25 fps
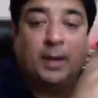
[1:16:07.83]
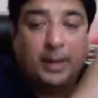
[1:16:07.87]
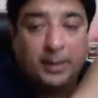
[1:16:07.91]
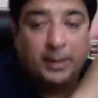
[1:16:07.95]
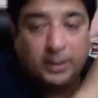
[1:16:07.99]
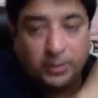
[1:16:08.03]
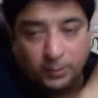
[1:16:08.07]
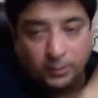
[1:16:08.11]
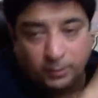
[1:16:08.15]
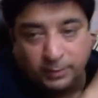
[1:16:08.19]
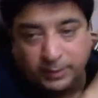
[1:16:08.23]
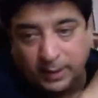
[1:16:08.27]

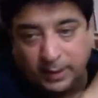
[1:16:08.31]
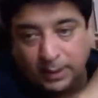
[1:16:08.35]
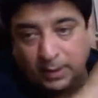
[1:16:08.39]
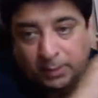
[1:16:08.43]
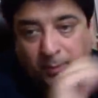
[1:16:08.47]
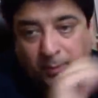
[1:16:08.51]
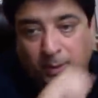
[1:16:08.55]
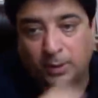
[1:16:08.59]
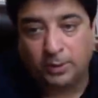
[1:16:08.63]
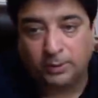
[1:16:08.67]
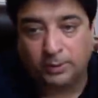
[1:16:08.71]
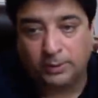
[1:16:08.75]
I don't
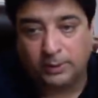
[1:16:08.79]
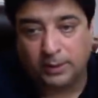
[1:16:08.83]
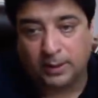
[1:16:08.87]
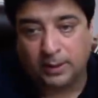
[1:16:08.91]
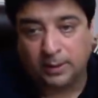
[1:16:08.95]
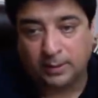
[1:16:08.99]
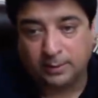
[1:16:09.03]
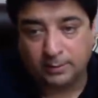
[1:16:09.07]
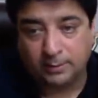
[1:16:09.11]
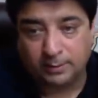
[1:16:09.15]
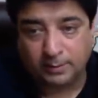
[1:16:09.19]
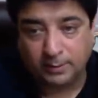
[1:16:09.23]
care
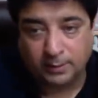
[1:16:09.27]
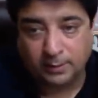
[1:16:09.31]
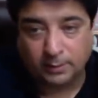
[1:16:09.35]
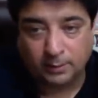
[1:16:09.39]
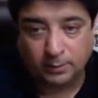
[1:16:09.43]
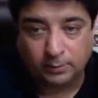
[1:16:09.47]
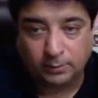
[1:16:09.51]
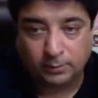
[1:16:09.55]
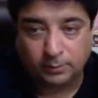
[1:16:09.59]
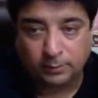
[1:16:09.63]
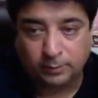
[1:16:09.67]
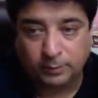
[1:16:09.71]
about
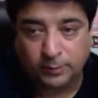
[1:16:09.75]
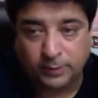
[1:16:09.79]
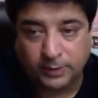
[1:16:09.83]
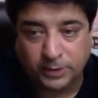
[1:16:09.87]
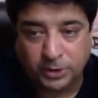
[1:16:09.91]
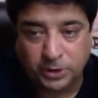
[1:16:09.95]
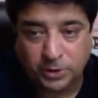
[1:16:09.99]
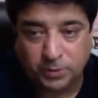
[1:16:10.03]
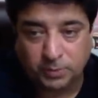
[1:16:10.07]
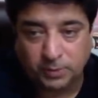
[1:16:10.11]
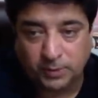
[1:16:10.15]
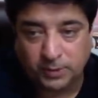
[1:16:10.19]

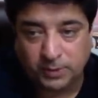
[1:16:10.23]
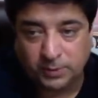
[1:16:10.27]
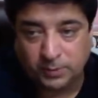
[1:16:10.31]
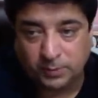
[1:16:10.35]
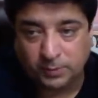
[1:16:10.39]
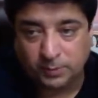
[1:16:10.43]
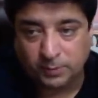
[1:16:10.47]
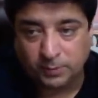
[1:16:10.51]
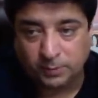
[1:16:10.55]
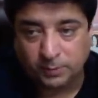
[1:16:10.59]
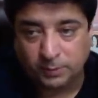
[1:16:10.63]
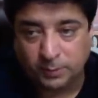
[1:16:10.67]
which
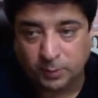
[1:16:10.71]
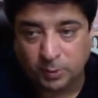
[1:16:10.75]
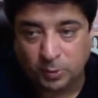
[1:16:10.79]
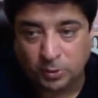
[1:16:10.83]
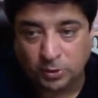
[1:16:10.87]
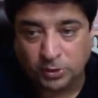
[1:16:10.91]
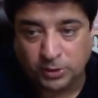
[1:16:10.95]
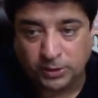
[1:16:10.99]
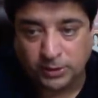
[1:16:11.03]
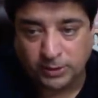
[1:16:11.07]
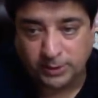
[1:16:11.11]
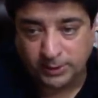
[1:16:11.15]

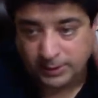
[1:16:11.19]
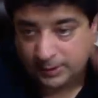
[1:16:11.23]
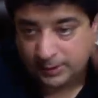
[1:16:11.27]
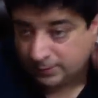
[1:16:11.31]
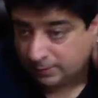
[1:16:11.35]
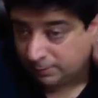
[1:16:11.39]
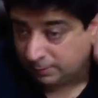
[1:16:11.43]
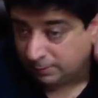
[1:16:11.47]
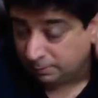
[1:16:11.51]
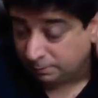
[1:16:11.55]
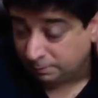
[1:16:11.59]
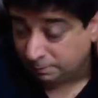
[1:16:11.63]
host is
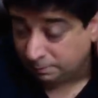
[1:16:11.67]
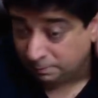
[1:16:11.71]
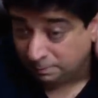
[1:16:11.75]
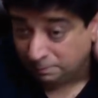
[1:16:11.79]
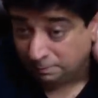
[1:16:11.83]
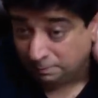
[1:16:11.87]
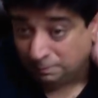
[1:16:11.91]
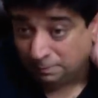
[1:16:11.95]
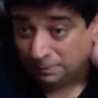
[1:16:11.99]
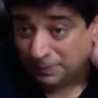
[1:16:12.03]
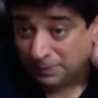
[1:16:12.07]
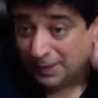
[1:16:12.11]

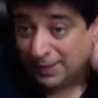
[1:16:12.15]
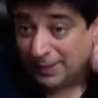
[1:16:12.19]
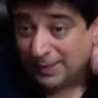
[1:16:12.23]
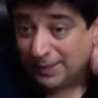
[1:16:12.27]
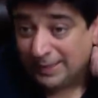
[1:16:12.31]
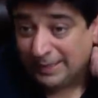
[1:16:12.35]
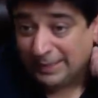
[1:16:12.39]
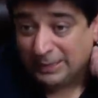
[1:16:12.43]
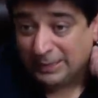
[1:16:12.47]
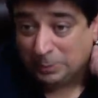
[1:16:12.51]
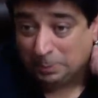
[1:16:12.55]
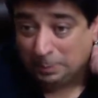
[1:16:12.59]

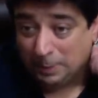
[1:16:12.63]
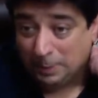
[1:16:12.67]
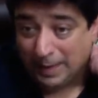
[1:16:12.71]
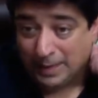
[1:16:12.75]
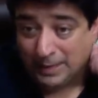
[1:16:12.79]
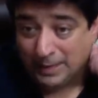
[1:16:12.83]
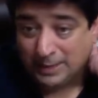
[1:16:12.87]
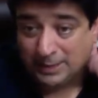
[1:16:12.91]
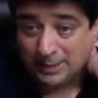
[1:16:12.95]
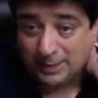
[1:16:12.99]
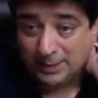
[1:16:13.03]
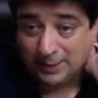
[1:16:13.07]

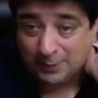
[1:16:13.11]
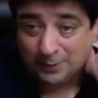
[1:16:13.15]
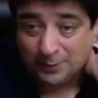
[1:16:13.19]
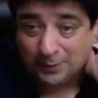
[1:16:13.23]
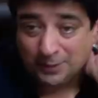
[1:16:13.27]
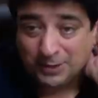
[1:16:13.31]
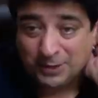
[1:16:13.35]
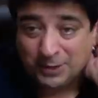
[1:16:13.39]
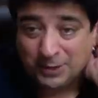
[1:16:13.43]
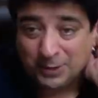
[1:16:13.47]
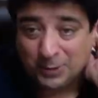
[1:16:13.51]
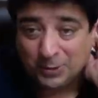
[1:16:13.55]
expensive
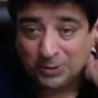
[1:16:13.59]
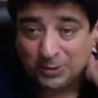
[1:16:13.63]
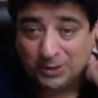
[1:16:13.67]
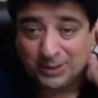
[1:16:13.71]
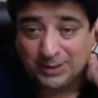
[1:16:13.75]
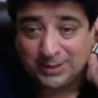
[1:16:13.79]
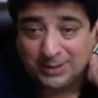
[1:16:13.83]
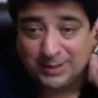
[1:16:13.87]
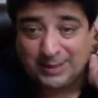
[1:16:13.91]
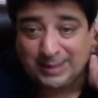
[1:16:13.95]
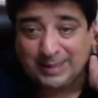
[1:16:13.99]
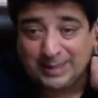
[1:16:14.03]
or which
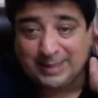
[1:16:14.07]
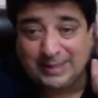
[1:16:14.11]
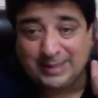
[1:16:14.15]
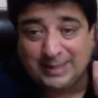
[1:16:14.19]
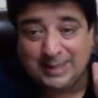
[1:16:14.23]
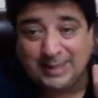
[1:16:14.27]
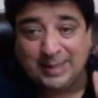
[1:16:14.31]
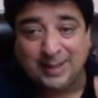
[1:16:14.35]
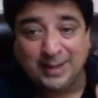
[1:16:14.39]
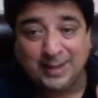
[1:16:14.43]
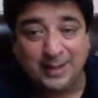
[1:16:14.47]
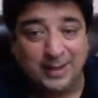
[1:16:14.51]
host is
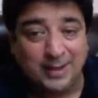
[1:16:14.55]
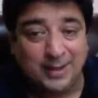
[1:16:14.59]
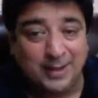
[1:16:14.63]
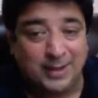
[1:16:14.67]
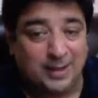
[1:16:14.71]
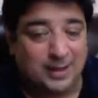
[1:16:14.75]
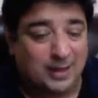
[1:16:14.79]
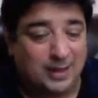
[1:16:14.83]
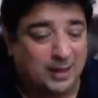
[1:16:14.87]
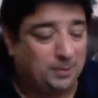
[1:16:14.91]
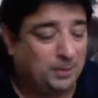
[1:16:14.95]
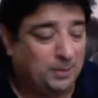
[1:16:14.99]
easy.
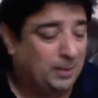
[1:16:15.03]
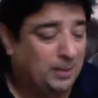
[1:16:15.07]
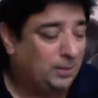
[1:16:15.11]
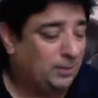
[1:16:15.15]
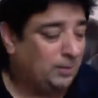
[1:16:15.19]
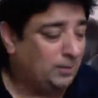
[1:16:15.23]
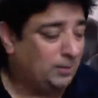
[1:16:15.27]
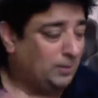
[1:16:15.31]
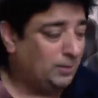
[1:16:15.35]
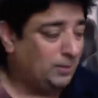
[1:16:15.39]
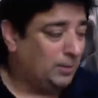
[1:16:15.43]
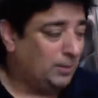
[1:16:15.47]
I
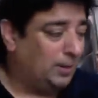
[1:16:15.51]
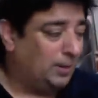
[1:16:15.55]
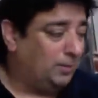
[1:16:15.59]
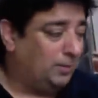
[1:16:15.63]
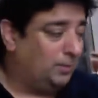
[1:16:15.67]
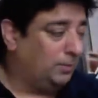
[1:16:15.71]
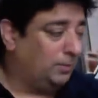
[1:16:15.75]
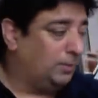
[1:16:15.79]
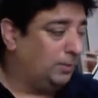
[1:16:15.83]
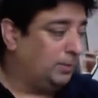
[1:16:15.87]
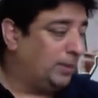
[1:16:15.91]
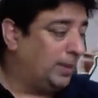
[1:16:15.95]
mean,
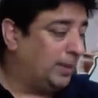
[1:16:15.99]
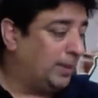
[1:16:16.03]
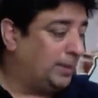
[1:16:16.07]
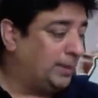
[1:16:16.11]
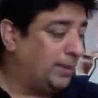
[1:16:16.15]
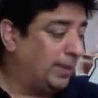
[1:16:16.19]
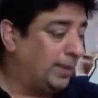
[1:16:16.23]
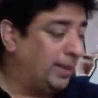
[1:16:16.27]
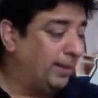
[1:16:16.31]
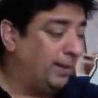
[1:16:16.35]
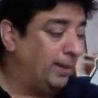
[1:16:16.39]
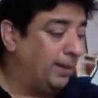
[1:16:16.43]

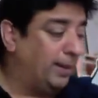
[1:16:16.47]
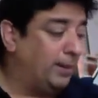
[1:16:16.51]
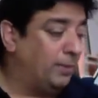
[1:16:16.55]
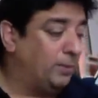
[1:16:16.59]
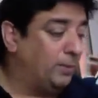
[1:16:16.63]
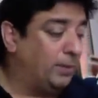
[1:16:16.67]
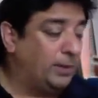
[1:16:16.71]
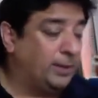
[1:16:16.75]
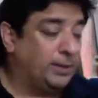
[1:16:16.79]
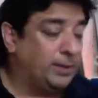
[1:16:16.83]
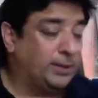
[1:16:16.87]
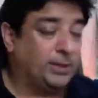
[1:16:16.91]
that's
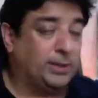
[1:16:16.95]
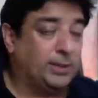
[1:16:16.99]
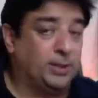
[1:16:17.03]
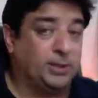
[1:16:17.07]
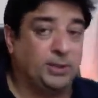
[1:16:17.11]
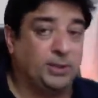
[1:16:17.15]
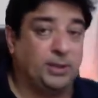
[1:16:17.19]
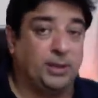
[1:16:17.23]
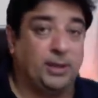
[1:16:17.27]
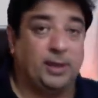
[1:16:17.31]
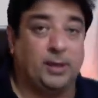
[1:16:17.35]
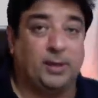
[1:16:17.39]
irrelevant
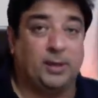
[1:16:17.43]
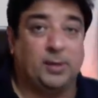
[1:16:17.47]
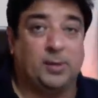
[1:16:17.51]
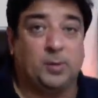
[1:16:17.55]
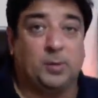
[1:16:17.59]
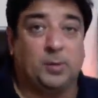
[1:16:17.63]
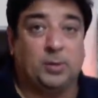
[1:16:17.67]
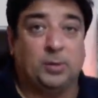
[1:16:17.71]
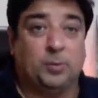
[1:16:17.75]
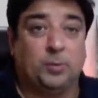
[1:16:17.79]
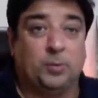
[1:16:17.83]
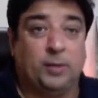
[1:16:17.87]
discussion, and I
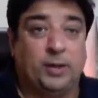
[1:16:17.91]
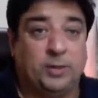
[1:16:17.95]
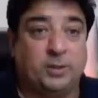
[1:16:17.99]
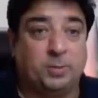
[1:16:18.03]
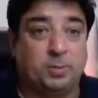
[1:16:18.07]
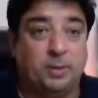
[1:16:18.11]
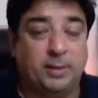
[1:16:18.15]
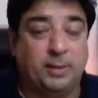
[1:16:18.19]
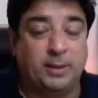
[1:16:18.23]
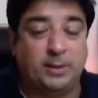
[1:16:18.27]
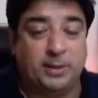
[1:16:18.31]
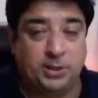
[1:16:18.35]
don't want to
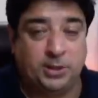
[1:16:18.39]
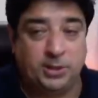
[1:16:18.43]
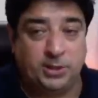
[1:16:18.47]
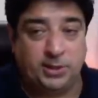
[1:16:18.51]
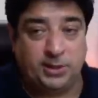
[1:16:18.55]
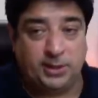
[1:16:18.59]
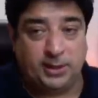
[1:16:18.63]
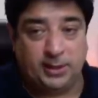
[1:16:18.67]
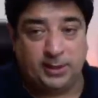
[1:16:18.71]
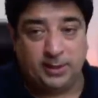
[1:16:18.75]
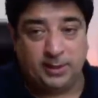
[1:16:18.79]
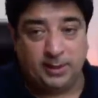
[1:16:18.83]
waste my
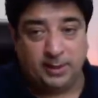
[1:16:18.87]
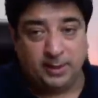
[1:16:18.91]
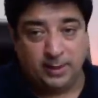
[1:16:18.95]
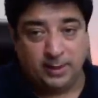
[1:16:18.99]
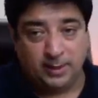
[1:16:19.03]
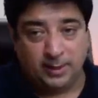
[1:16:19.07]
energies here.